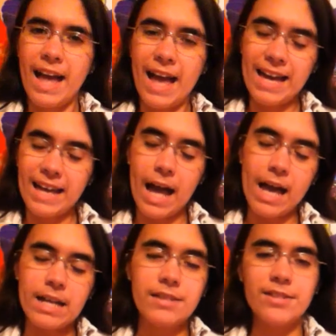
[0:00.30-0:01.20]
Hey
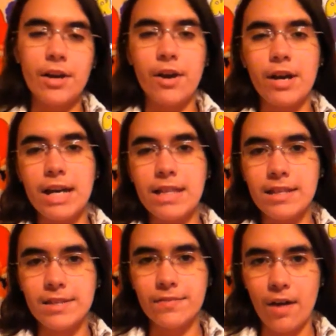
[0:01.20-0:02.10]
guys, sorry
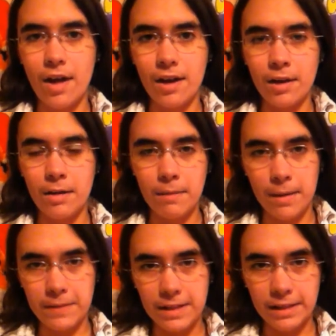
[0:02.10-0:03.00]
this vlog
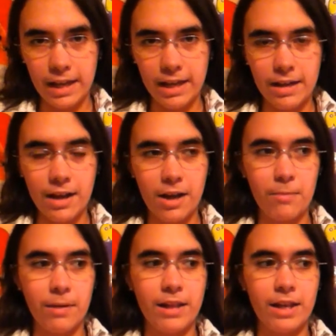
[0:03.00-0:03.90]
might be late.
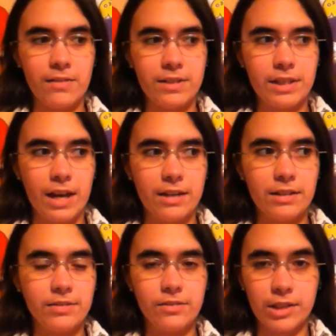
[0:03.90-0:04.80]
My life has
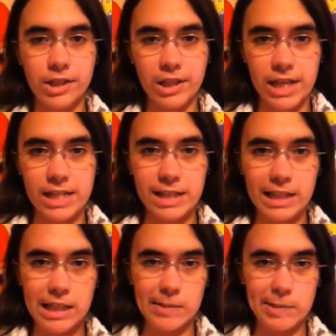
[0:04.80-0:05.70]
gotten really crazy,
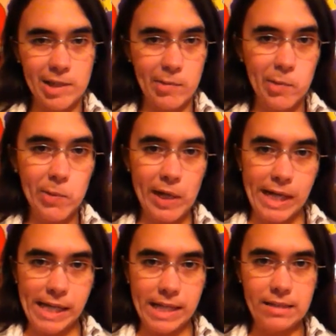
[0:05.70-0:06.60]
so summer
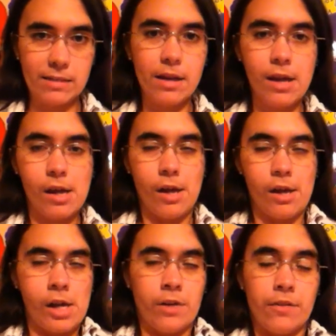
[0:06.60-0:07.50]
break is
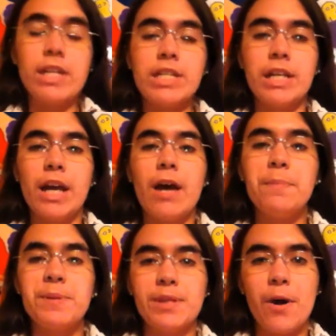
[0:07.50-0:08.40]
finishing
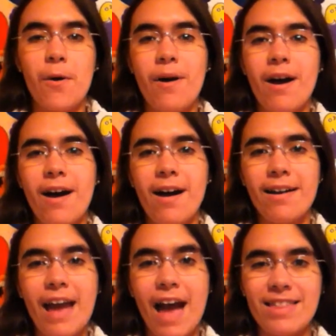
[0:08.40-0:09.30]
up. So
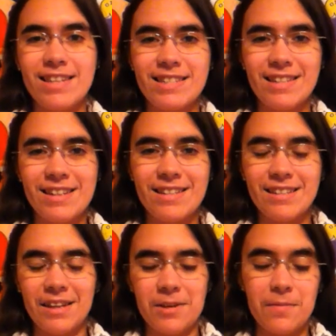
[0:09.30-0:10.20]
yeah, this is
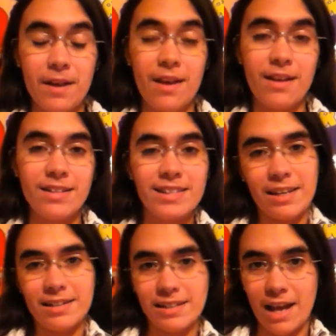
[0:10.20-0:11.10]
going to be
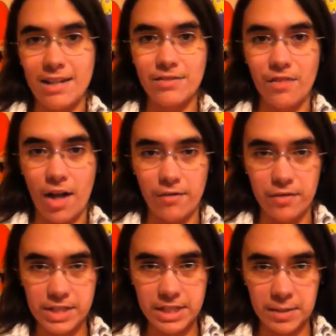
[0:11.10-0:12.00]
second to last vlog for
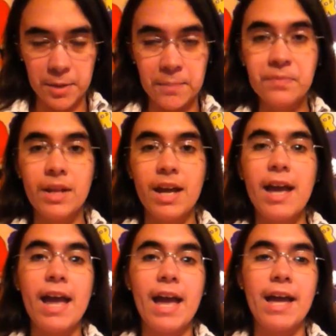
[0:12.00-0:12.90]
the summer,
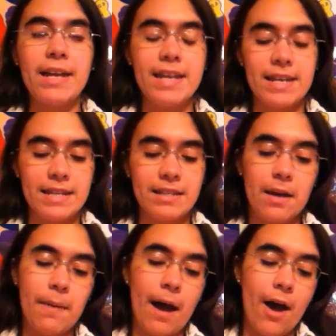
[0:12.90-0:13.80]
and it is
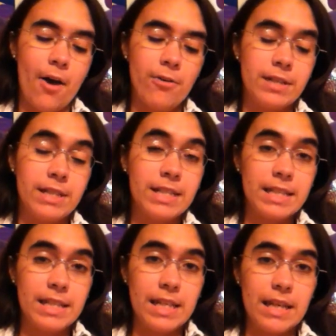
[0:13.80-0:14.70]
about
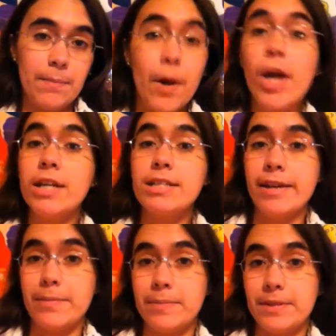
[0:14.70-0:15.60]
Disney park
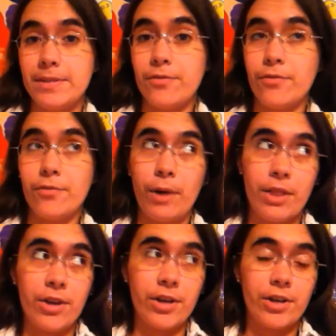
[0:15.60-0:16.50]
tips,
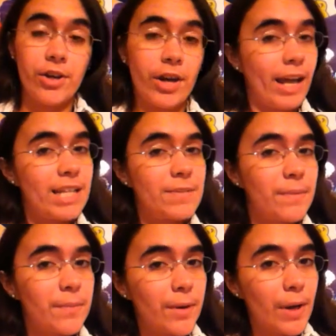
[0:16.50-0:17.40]
whether you're a cast
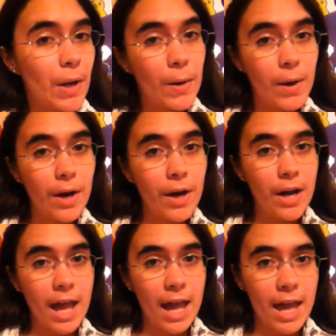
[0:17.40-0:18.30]
member or
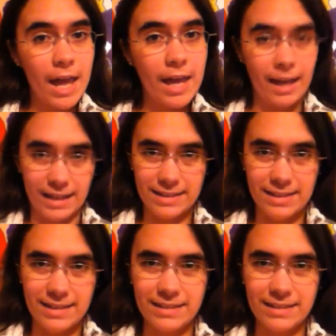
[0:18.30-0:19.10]
a guest.